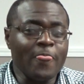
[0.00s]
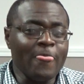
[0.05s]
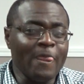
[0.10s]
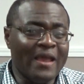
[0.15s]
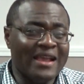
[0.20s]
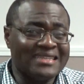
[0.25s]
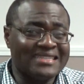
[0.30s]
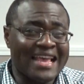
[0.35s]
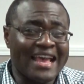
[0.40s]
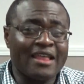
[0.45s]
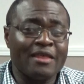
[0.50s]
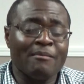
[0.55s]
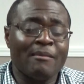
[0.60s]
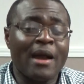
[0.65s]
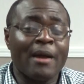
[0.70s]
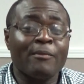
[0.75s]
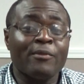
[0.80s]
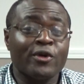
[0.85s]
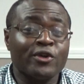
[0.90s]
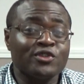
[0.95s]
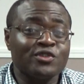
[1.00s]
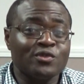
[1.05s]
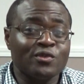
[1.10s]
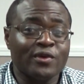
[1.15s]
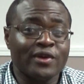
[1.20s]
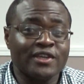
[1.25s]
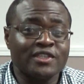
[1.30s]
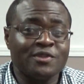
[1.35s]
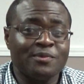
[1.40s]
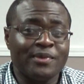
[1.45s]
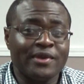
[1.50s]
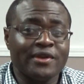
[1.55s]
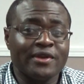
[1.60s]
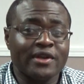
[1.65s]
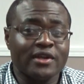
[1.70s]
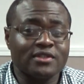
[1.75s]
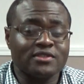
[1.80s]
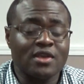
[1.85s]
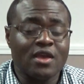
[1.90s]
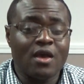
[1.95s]
exactly my personal
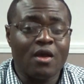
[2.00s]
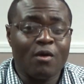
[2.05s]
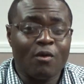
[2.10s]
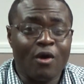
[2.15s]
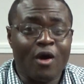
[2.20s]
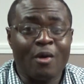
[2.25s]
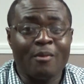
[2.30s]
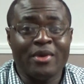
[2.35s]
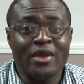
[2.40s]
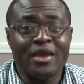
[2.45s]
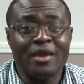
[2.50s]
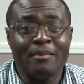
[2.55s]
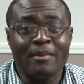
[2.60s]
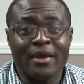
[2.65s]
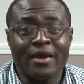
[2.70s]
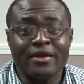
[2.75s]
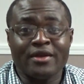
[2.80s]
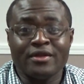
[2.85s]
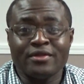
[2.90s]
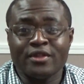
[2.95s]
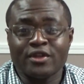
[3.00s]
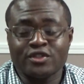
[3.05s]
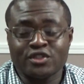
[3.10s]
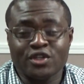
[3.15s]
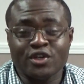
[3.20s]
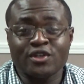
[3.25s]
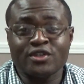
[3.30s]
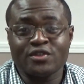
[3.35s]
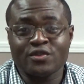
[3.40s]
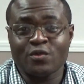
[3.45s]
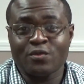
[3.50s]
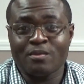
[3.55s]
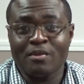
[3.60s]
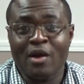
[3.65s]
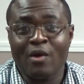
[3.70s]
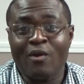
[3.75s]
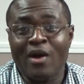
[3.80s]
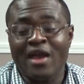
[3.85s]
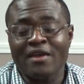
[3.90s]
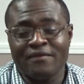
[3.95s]
experience while being married in the church with
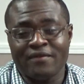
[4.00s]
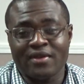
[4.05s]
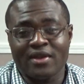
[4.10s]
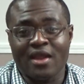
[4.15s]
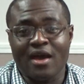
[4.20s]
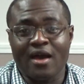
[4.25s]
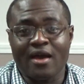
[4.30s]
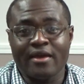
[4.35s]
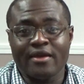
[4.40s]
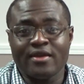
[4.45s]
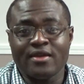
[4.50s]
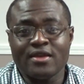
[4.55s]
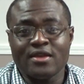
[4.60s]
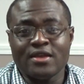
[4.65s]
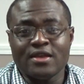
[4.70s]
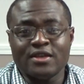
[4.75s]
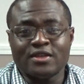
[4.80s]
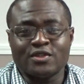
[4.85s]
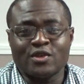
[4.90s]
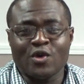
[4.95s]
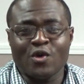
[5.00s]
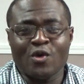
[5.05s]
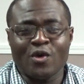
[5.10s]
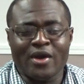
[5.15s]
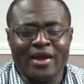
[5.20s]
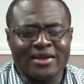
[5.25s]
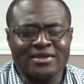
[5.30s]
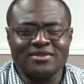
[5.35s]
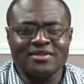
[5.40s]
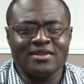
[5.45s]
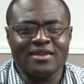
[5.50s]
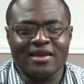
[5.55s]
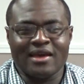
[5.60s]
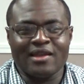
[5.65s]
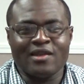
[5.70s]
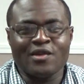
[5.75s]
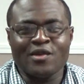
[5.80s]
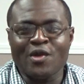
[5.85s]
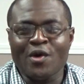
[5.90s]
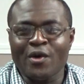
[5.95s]
my wife and I. So actually, I
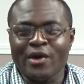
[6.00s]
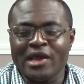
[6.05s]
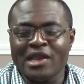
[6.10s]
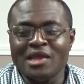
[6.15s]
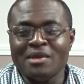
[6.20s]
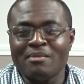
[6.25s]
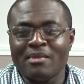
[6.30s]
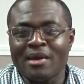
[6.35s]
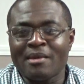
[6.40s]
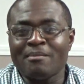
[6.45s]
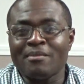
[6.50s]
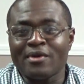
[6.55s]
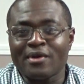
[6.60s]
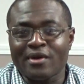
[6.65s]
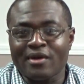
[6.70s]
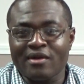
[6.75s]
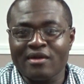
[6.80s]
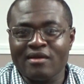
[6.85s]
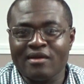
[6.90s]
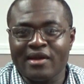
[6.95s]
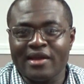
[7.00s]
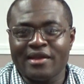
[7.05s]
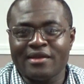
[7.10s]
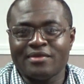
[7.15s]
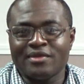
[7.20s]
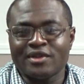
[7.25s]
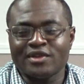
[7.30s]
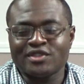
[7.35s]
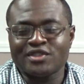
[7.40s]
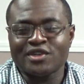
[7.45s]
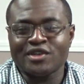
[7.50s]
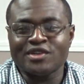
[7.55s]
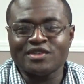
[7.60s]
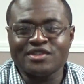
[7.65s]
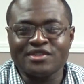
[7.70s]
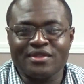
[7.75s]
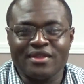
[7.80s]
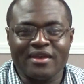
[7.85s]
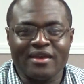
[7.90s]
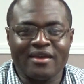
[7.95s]
don't know any member right in the
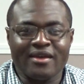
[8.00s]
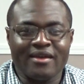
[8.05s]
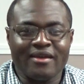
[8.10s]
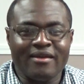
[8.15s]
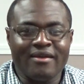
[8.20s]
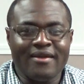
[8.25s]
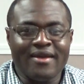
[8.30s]
church that